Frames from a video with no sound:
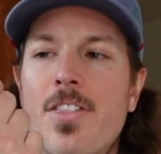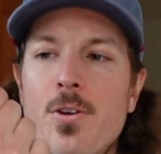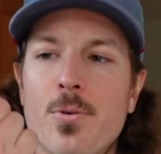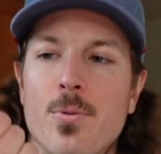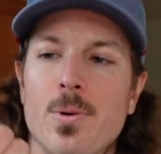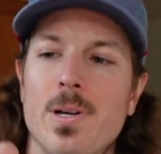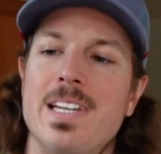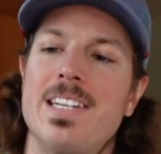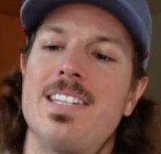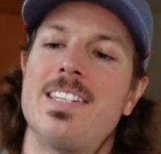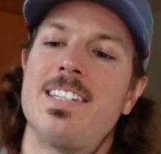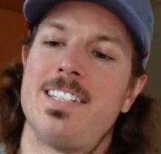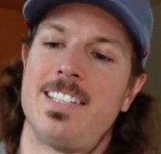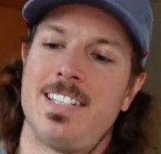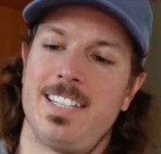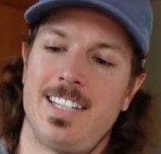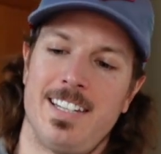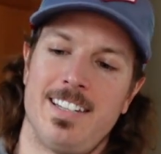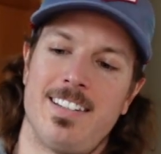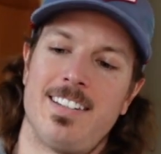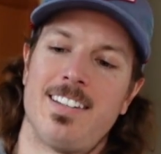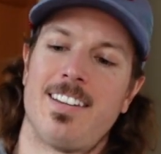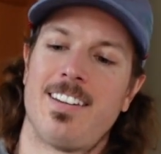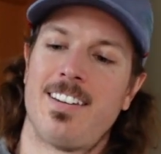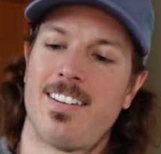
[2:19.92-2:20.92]
the
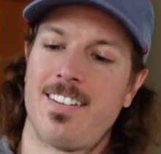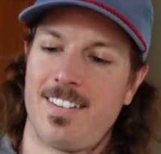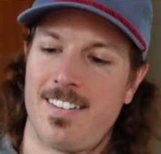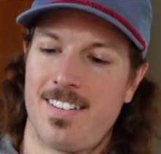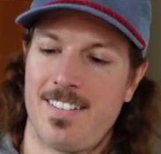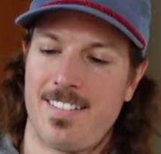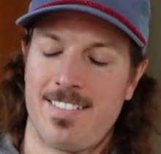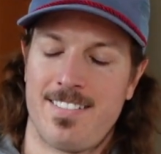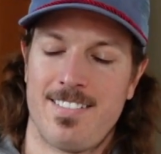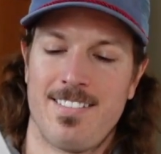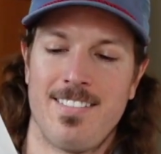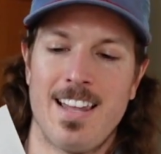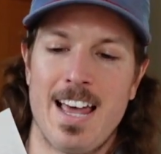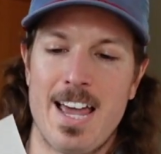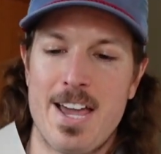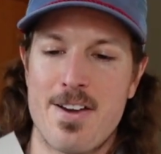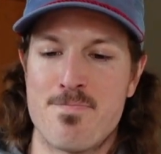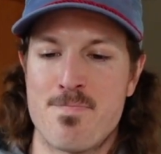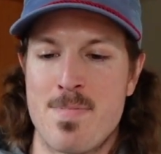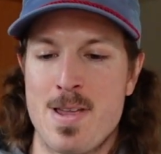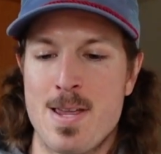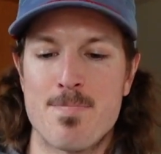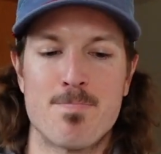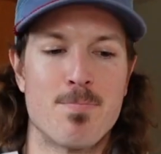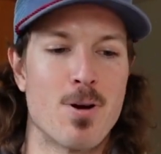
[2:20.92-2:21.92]
receipt. Let
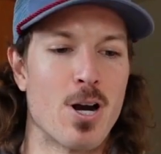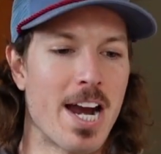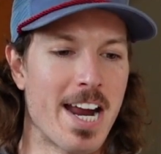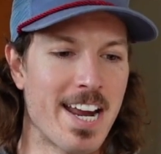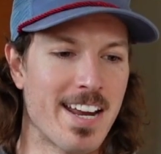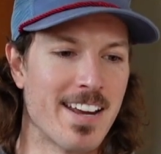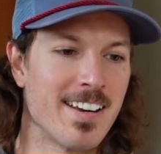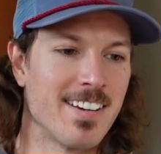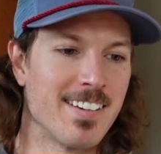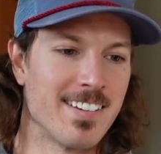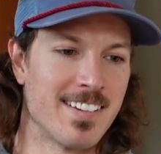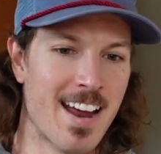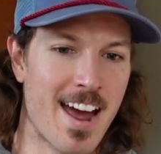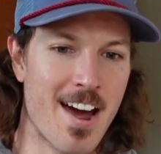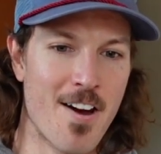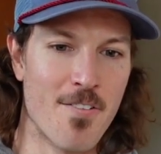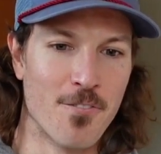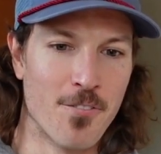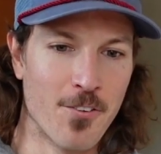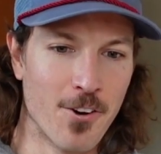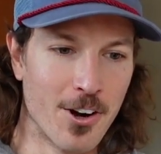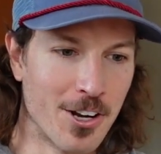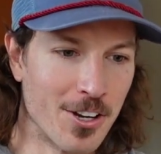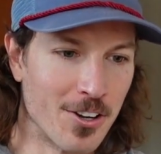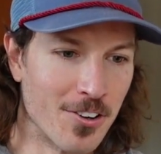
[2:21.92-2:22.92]
me break it down
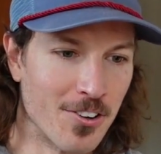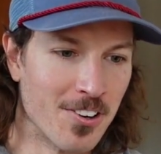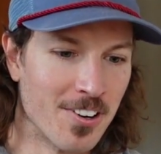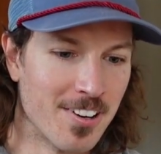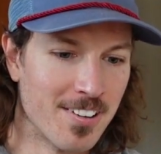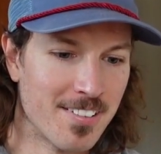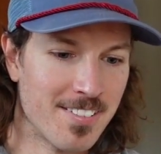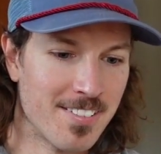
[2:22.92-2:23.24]
for you.